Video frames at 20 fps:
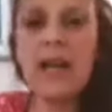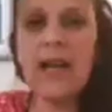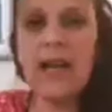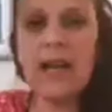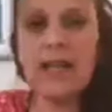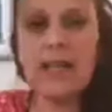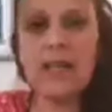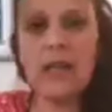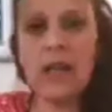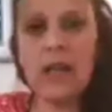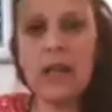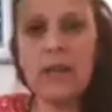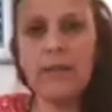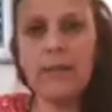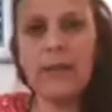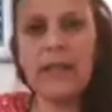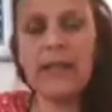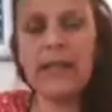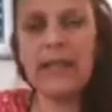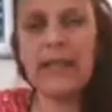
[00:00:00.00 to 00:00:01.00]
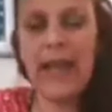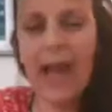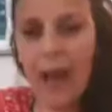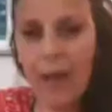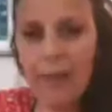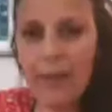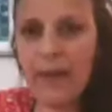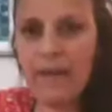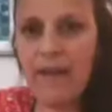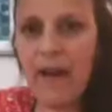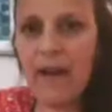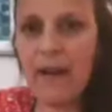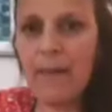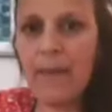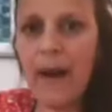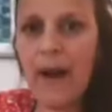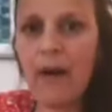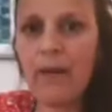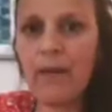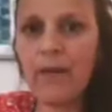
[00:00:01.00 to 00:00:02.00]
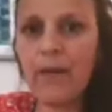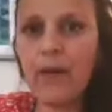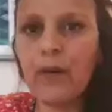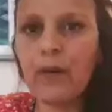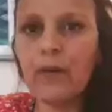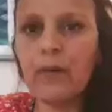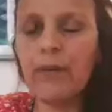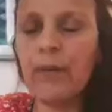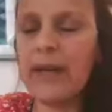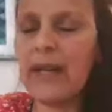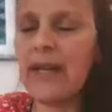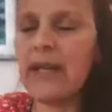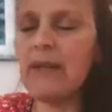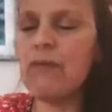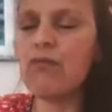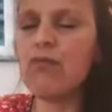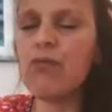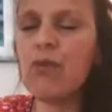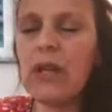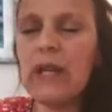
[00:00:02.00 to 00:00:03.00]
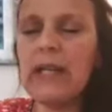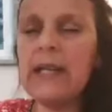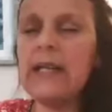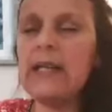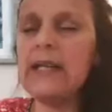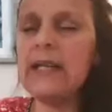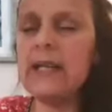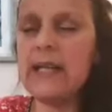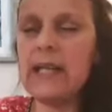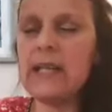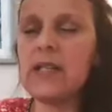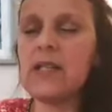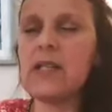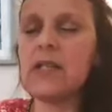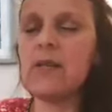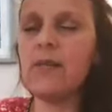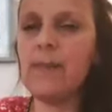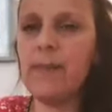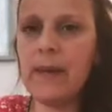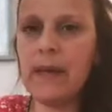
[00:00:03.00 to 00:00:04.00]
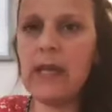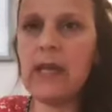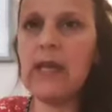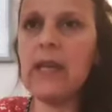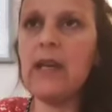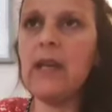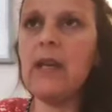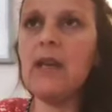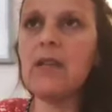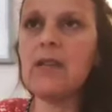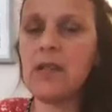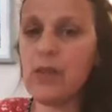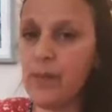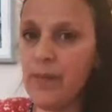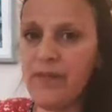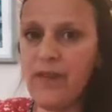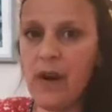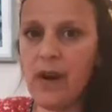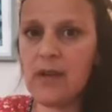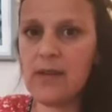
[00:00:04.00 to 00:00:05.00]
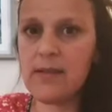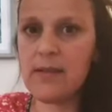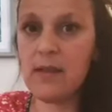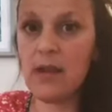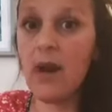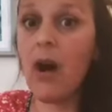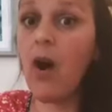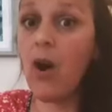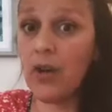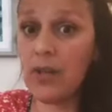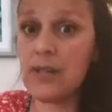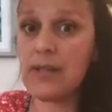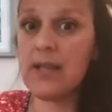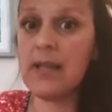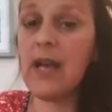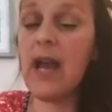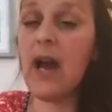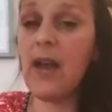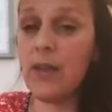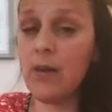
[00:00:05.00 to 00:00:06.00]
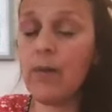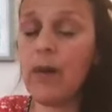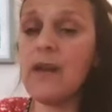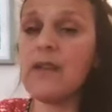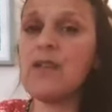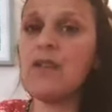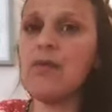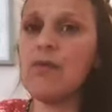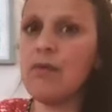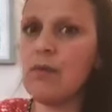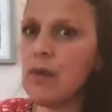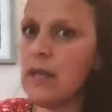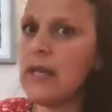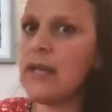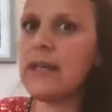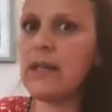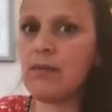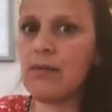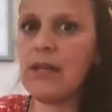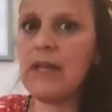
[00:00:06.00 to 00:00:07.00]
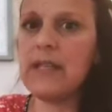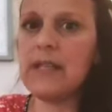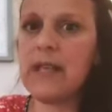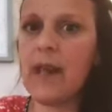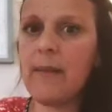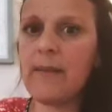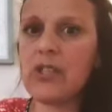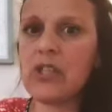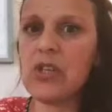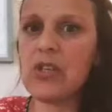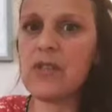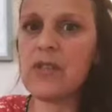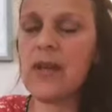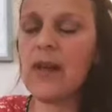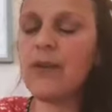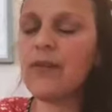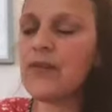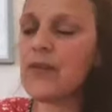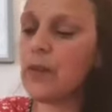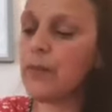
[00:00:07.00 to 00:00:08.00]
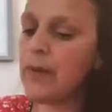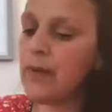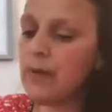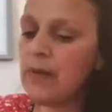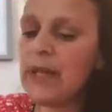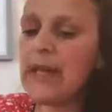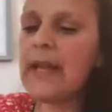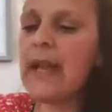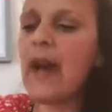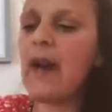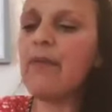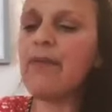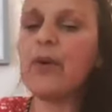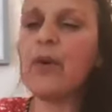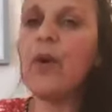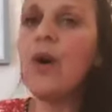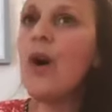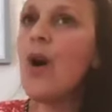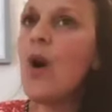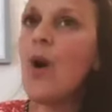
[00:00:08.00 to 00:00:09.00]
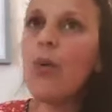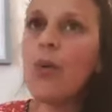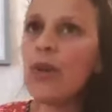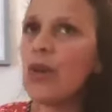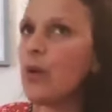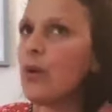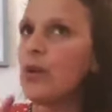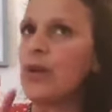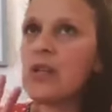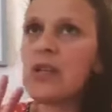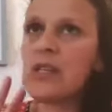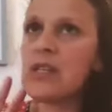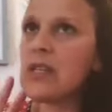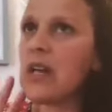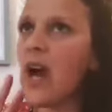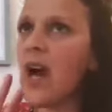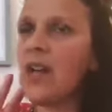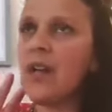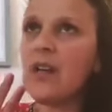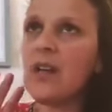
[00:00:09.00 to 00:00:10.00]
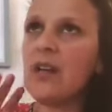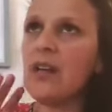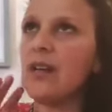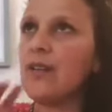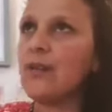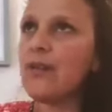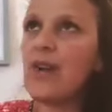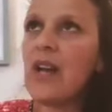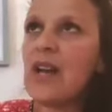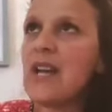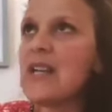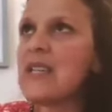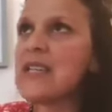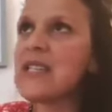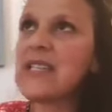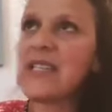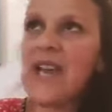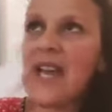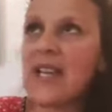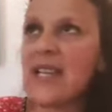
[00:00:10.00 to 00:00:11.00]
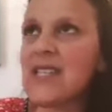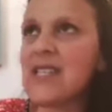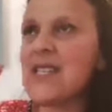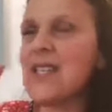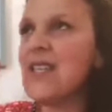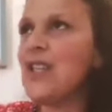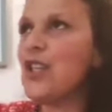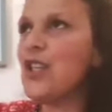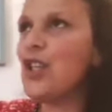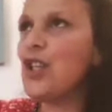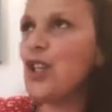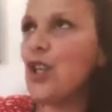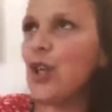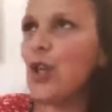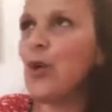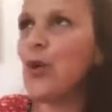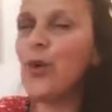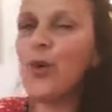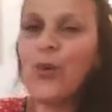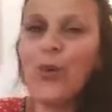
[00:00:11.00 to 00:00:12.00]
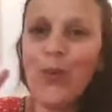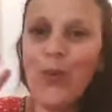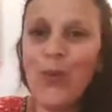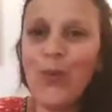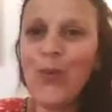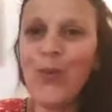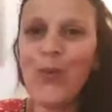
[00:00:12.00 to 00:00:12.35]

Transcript: It's a, it can be very powerful, but it really needs to be supervised honestly otherwise you really could really damage yourself so be really careful with all this kind of sexy new